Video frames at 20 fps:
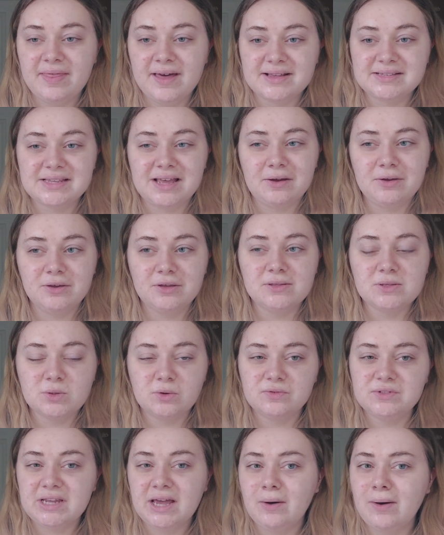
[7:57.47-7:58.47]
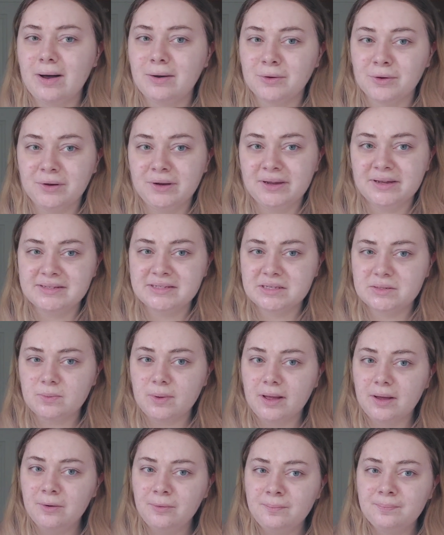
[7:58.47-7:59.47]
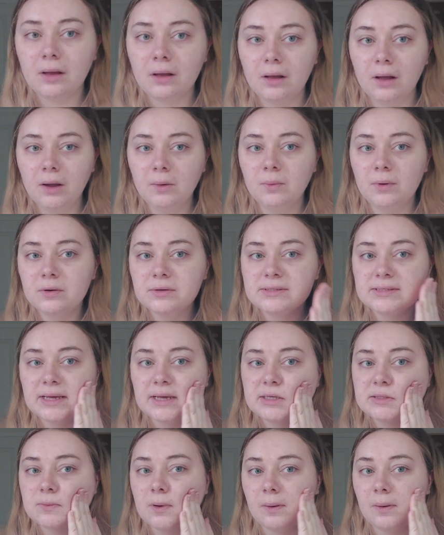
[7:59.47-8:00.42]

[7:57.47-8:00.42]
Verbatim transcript: That's how you can sort of tell how good it is as well. I will say as